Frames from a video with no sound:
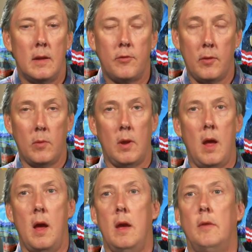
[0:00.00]
sewer
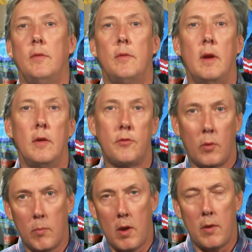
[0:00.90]
lines,
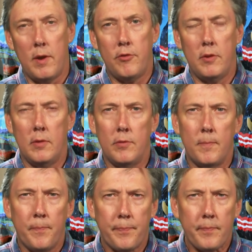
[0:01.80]
stormwater issues.
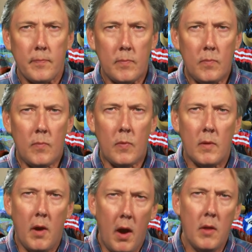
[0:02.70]

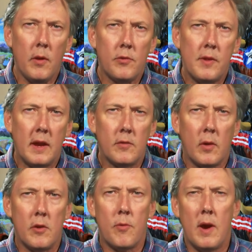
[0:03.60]
All those things
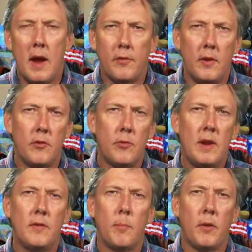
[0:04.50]
are addressed, and
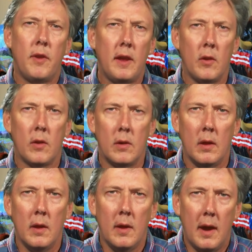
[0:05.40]
streets in particular,
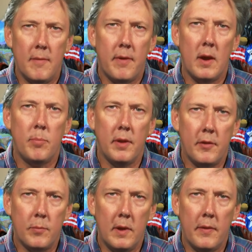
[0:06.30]
I'm very
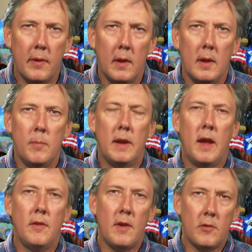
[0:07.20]
pleased with,
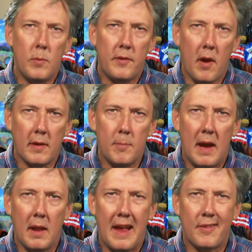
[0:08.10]
because as we talked
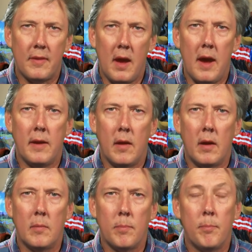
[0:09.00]
about last night,
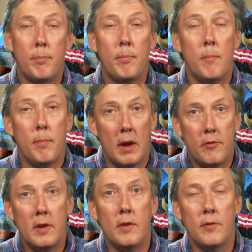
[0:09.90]
our
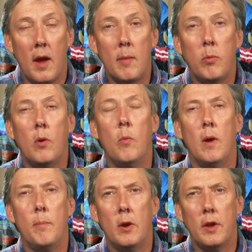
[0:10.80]
budget is
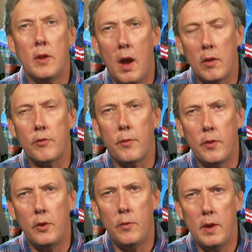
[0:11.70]
$9.1 million for
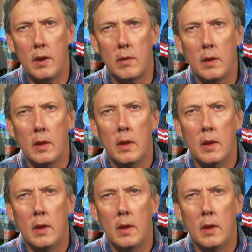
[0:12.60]
the new year.